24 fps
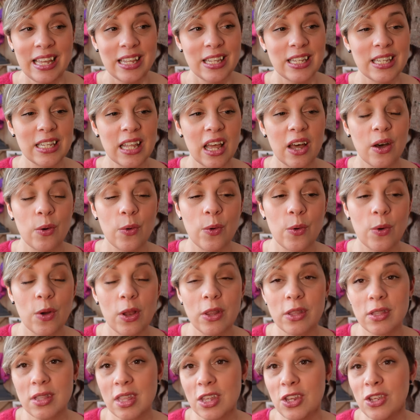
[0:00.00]

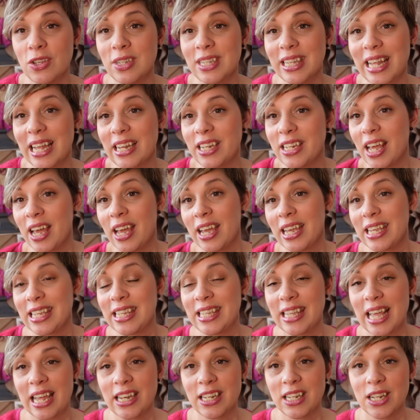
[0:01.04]
So the newsletter is
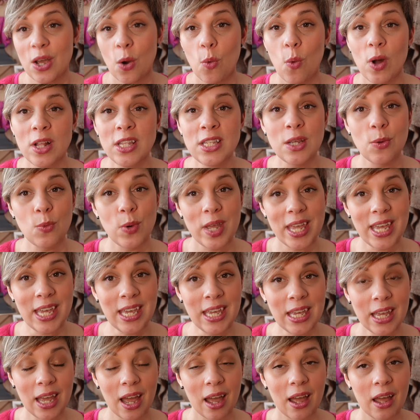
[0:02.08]
sent once a
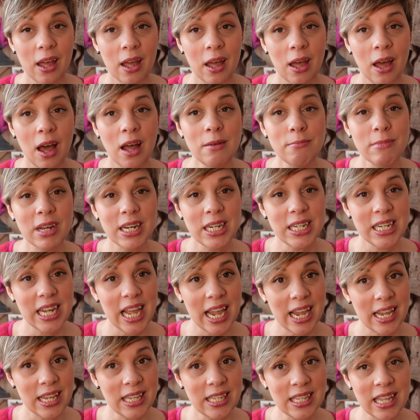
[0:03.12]
week on
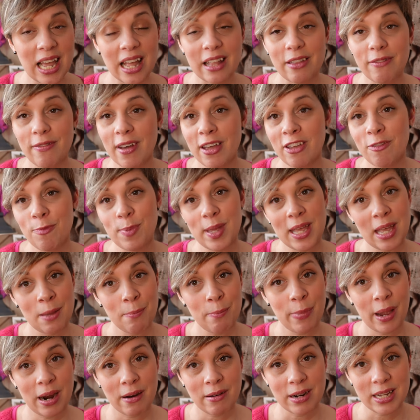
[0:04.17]
Mondays at 5 PM
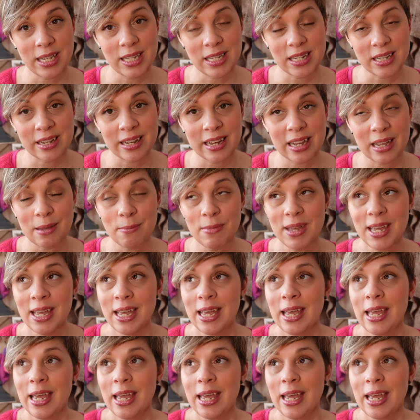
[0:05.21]
Paris time.